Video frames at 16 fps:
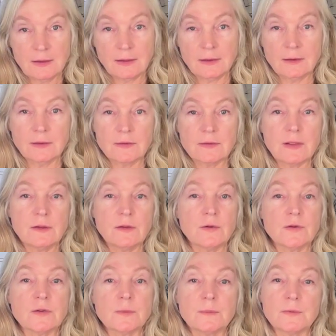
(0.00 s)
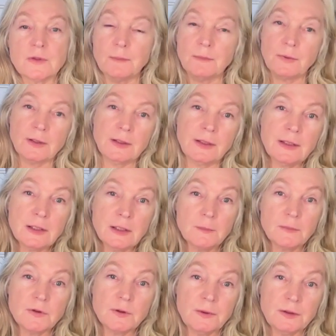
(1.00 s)
Like, let's say there's some
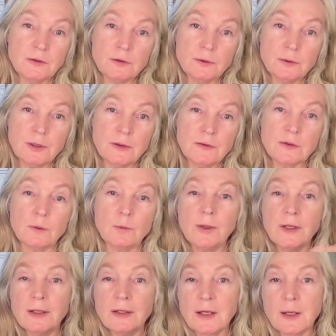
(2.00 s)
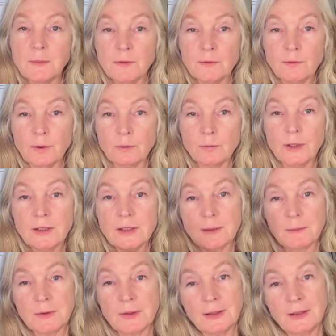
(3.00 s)
cleanup to be doing. So wake up, you've heard wake
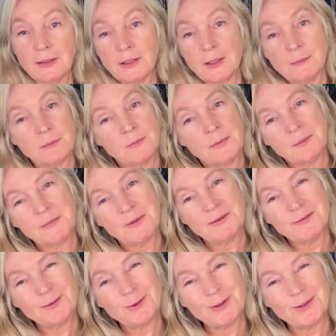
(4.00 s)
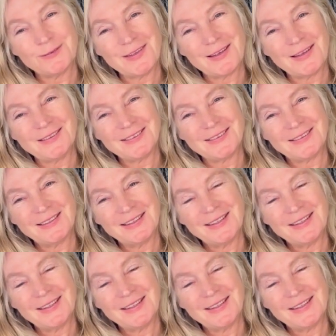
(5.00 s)
up, clean up, maybe you've heard of that.